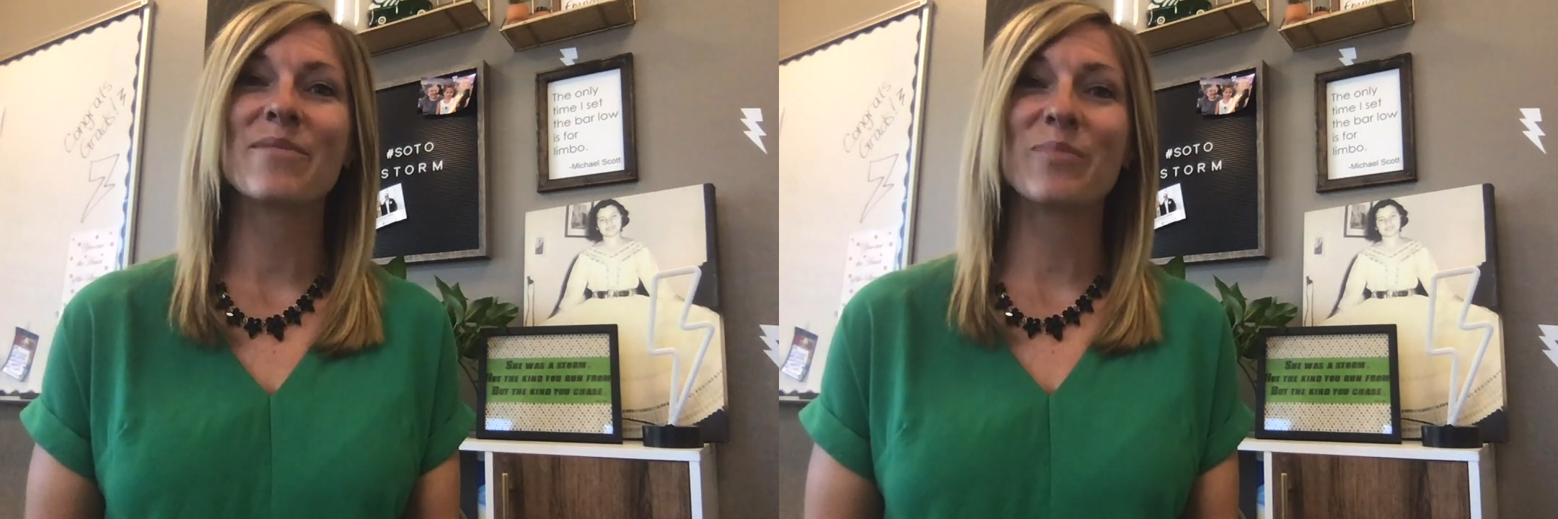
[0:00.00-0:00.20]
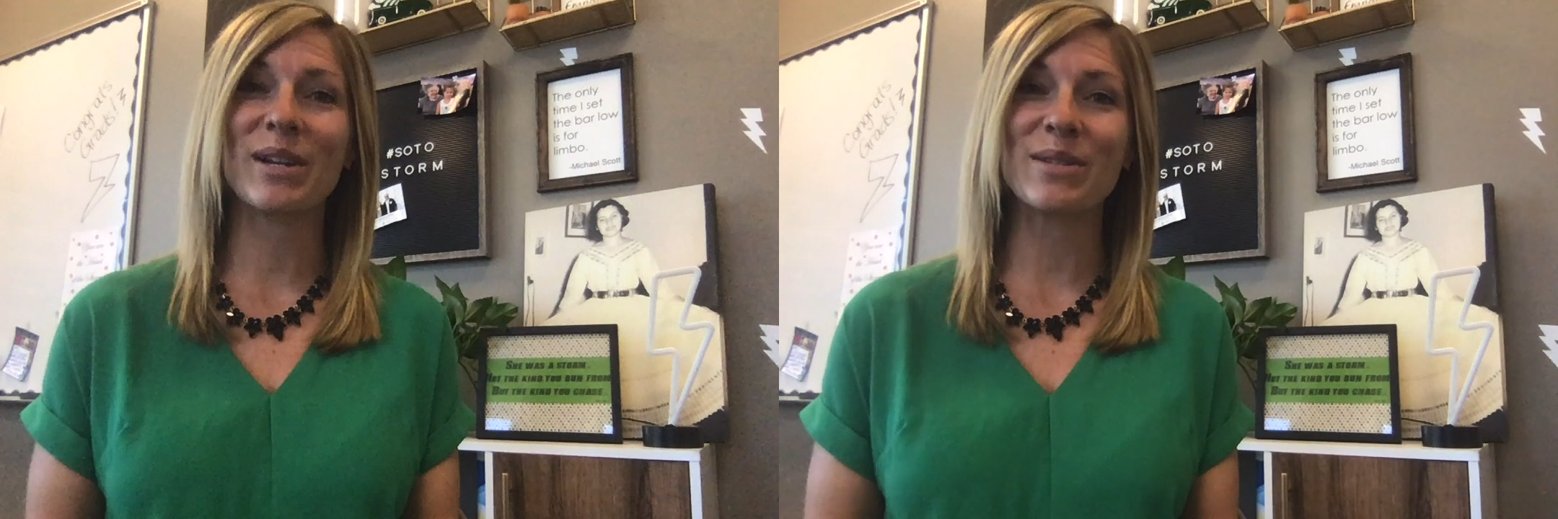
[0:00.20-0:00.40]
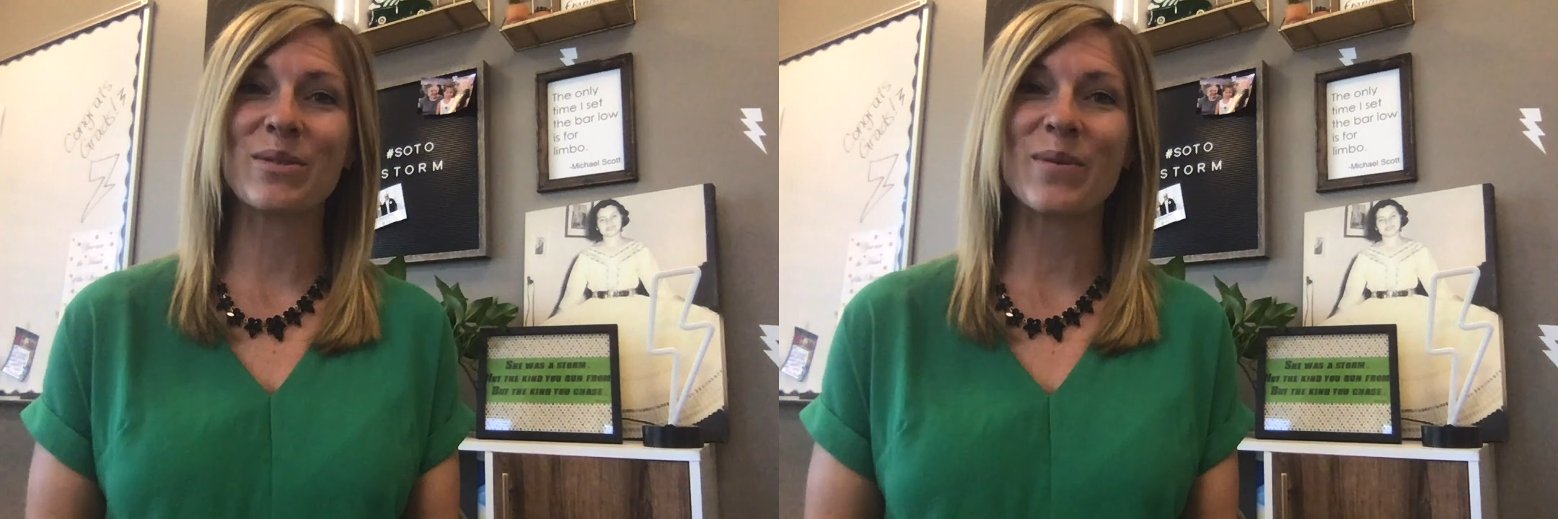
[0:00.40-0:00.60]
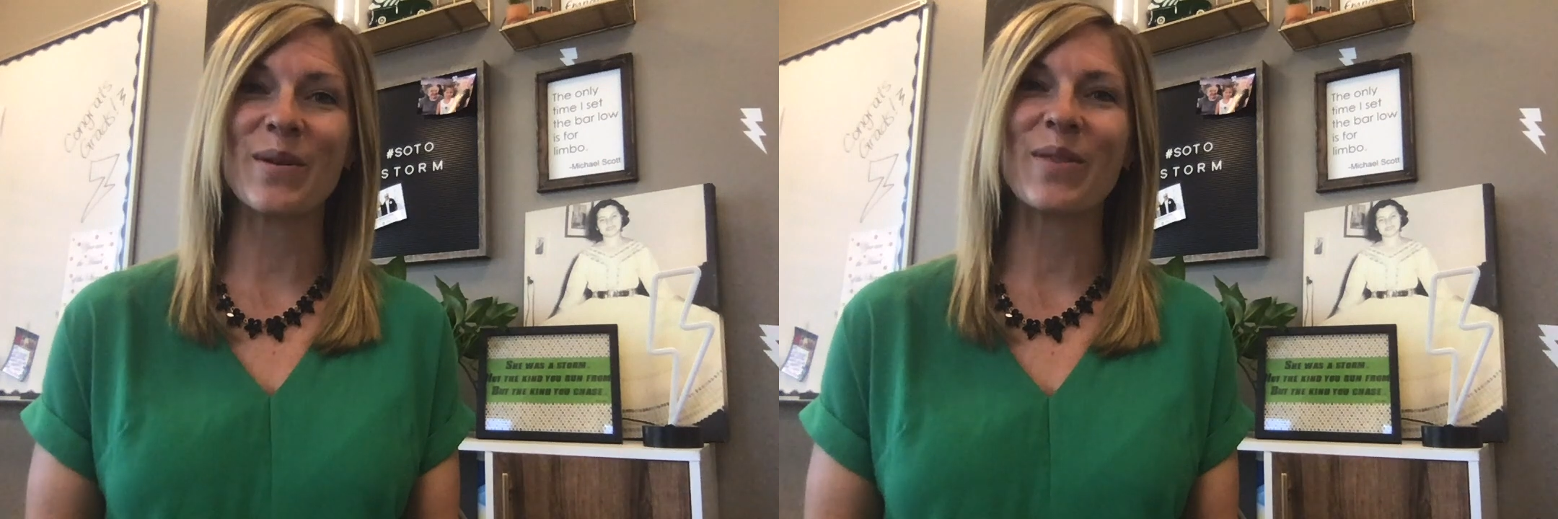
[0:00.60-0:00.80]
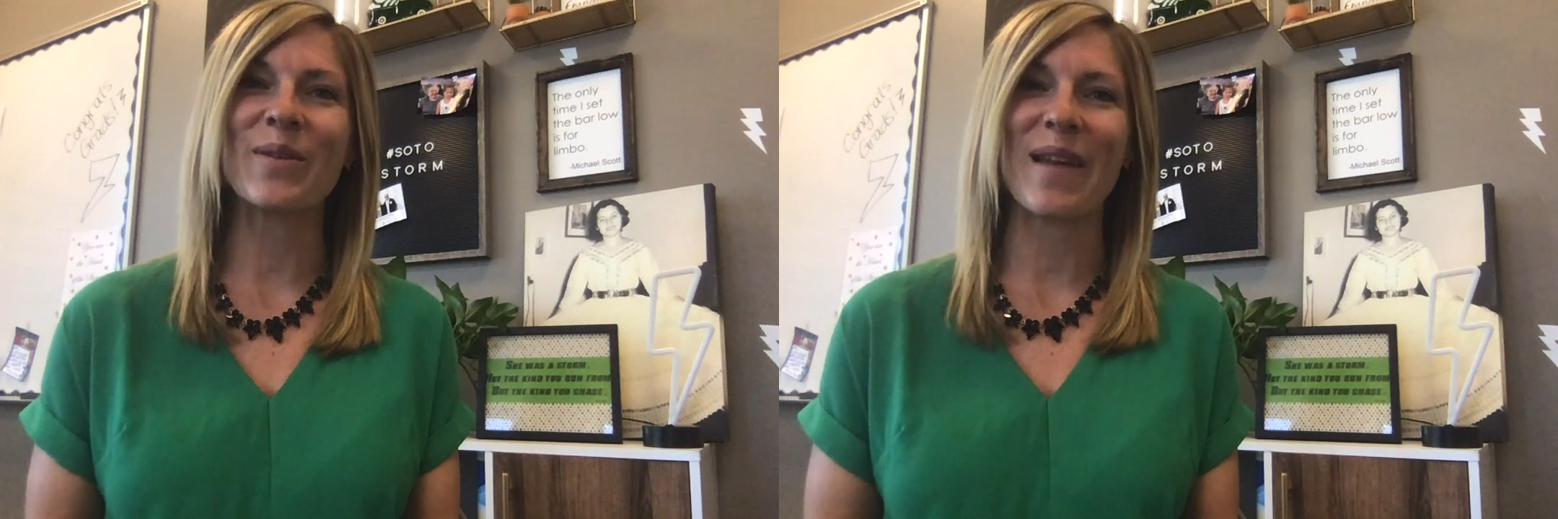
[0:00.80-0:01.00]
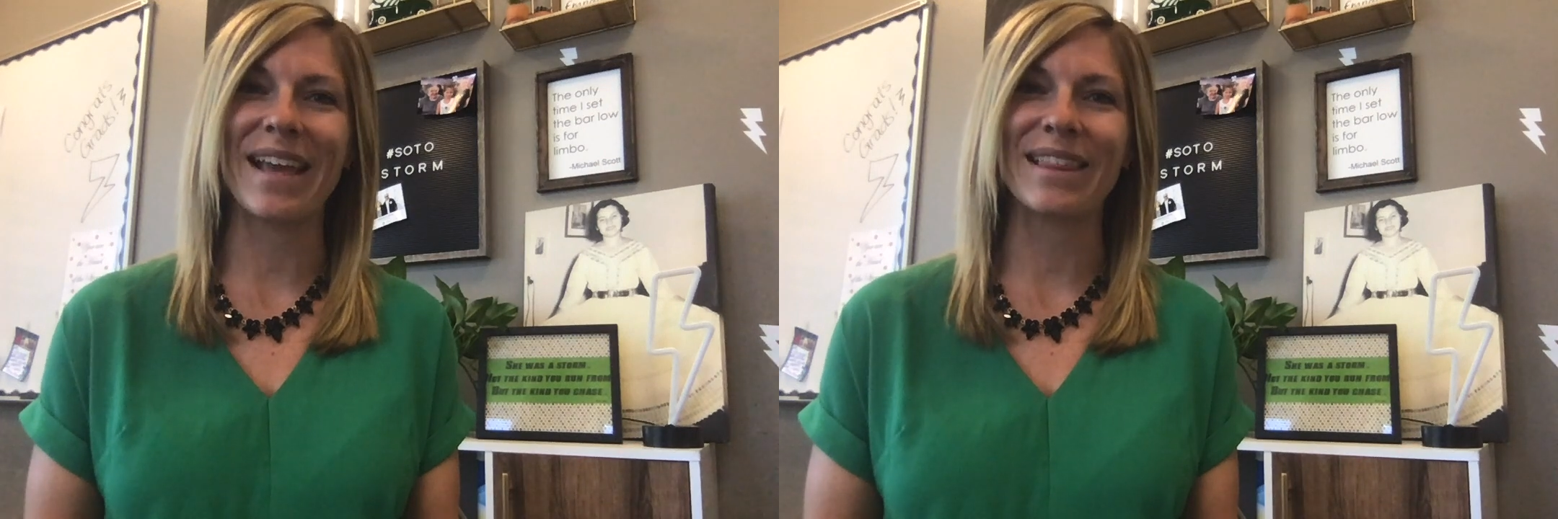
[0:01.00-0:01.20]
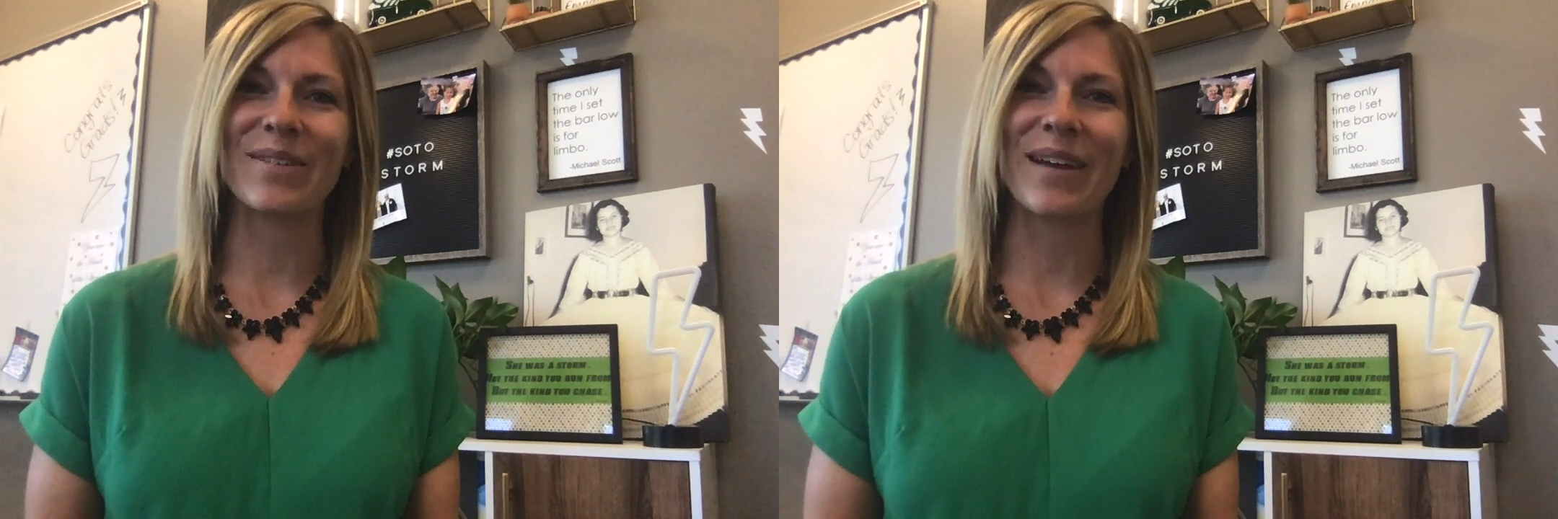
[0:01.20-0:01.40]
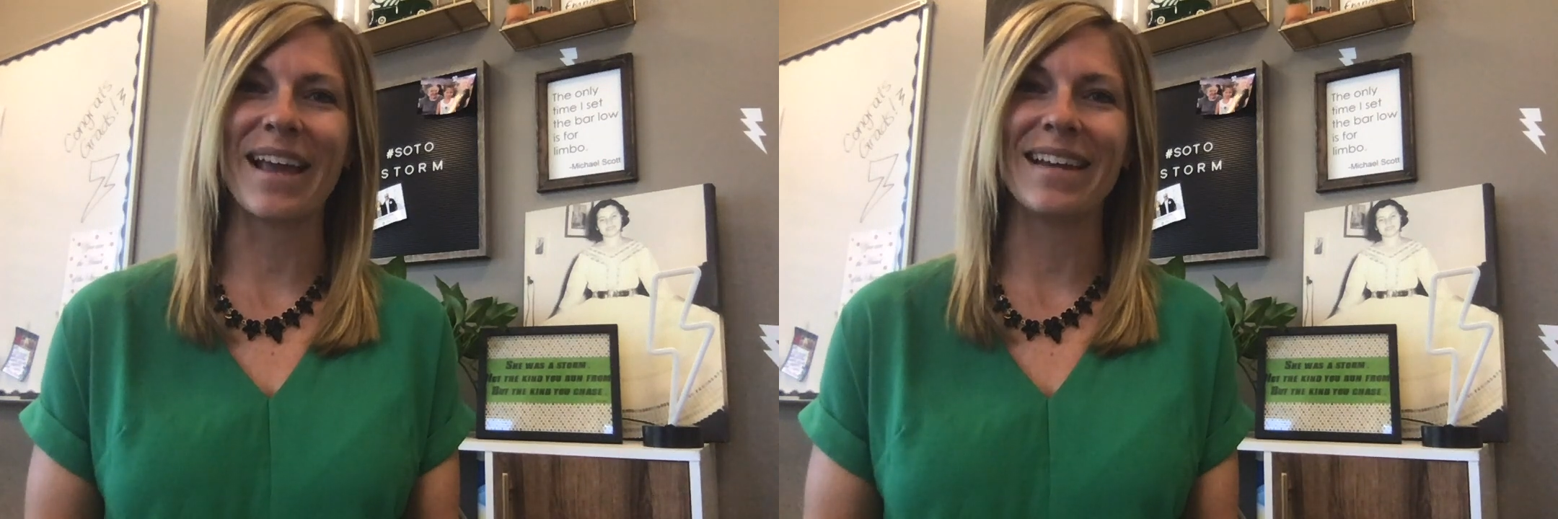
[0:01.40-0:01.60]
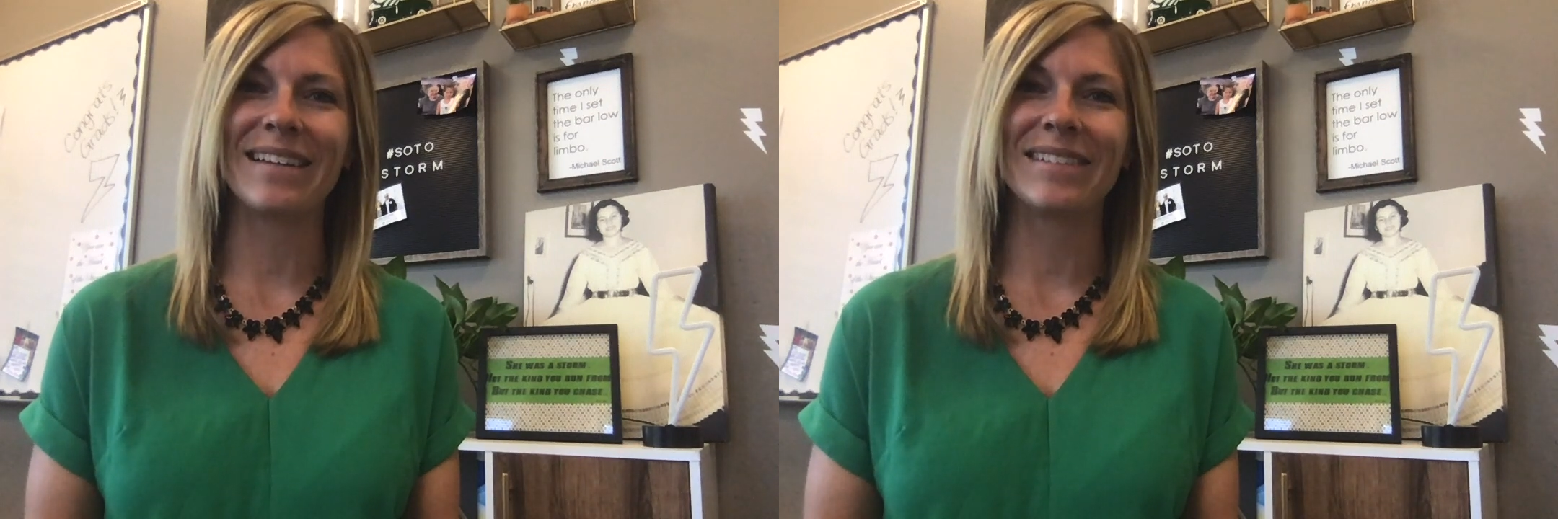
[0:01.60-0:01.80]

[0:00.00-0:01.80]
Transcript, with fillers: preschool through eighth grade.